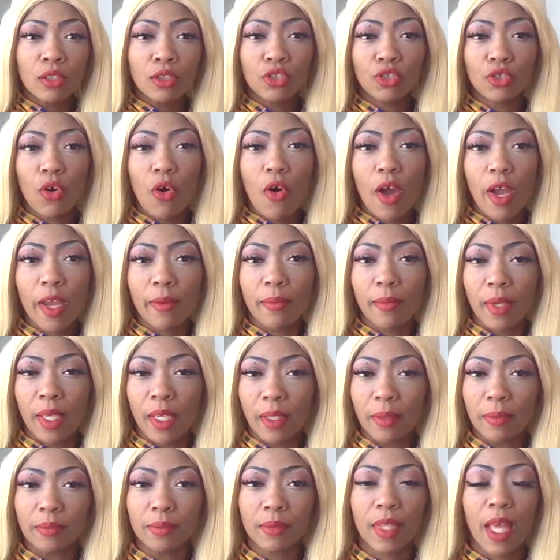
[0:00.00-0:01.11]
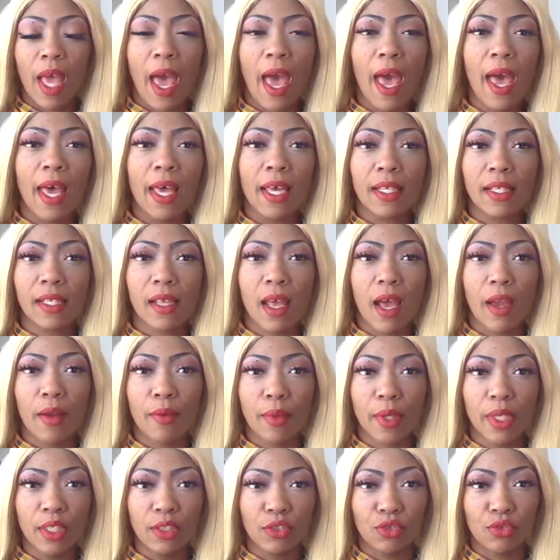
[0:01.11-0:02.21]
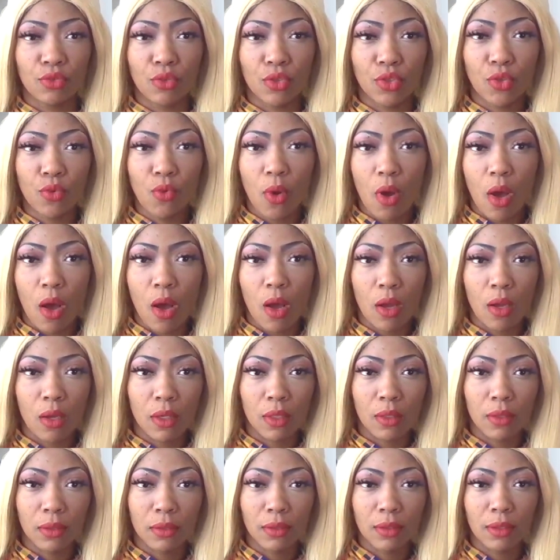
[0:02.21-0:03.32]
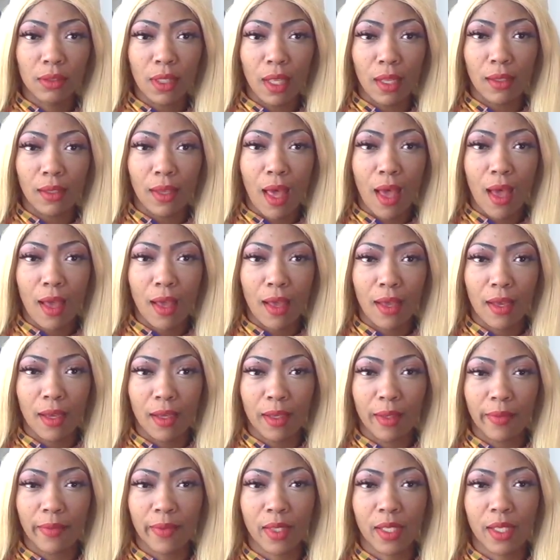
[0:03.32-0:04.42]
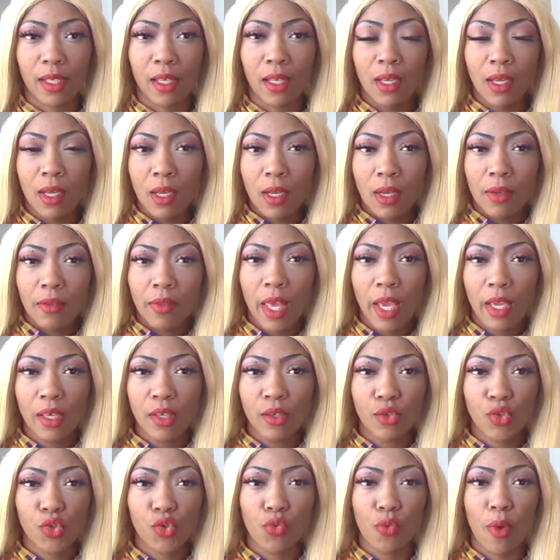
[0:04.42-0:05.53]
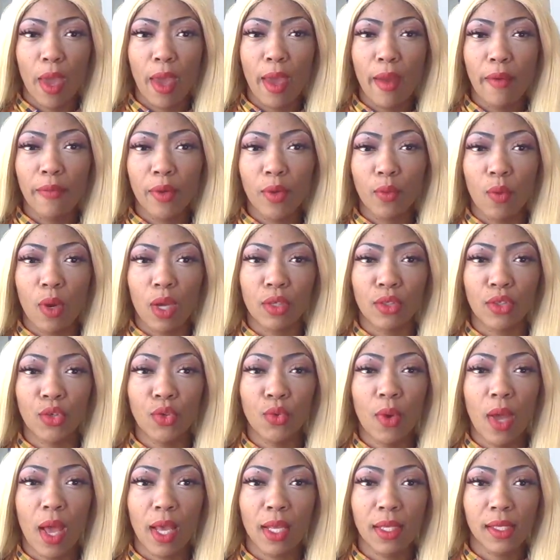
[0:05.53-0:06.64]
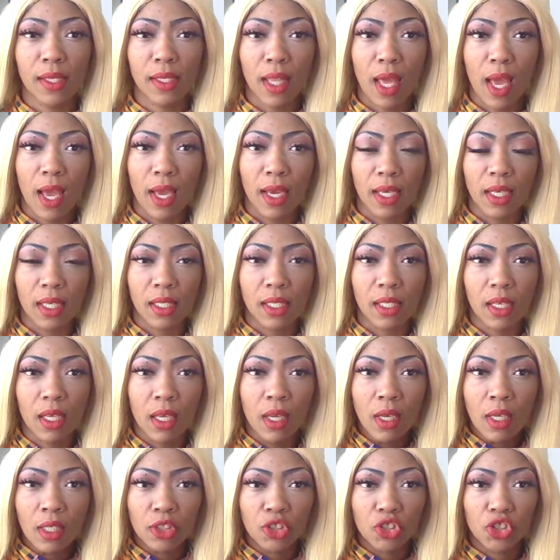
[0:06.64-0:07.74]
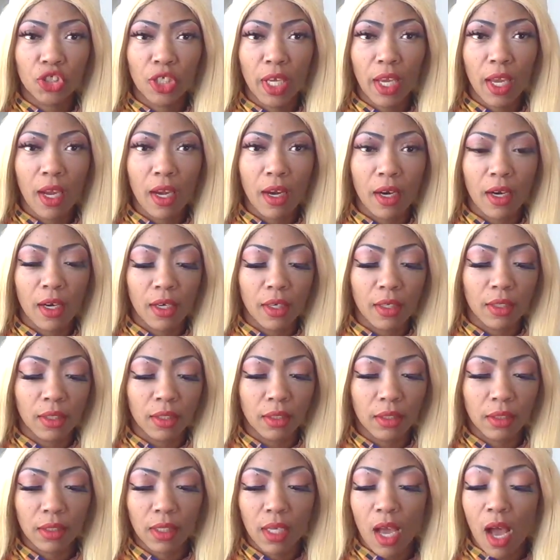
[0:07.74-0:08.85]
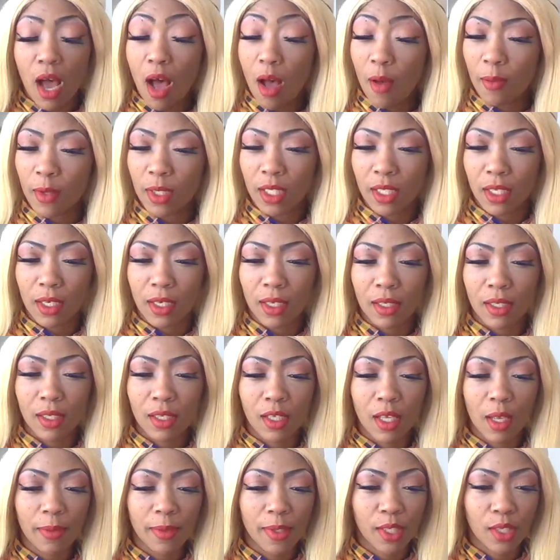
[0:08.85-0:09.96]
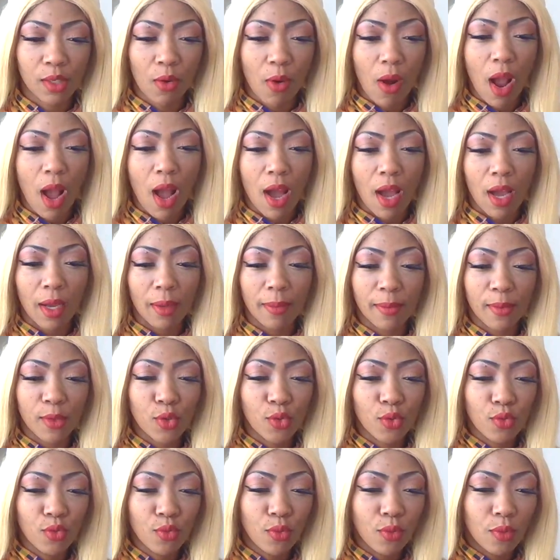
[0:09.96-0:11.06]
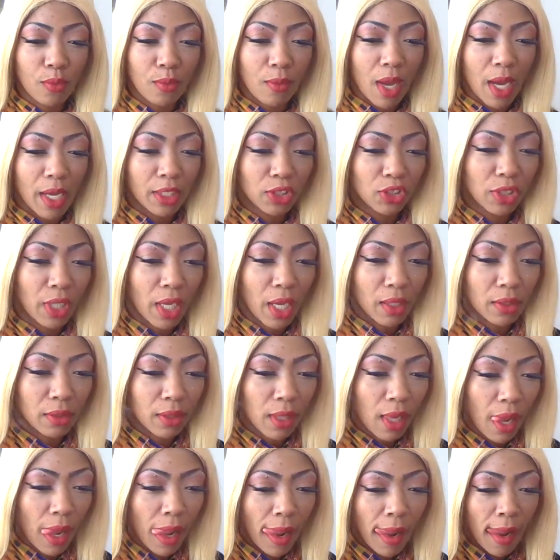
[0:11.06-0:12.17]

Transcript: Join me as I read you, you all's lives. Thank you to everyone who has liked, shared, commented, subscribed to my channel.